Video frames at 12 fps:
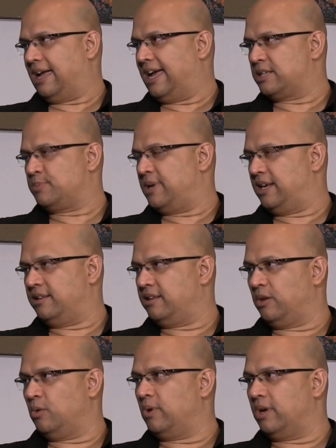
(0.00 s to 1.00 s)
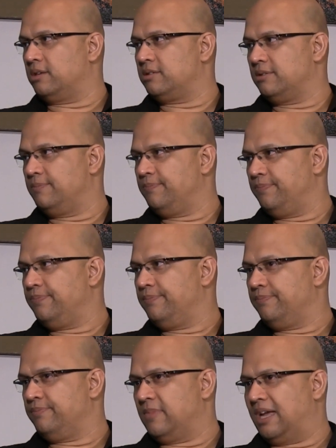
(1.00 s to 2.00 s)
Ask me anything you want.
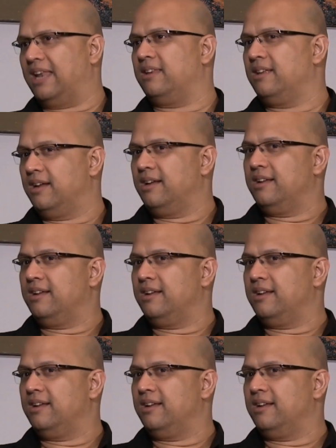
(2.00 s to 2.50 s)
And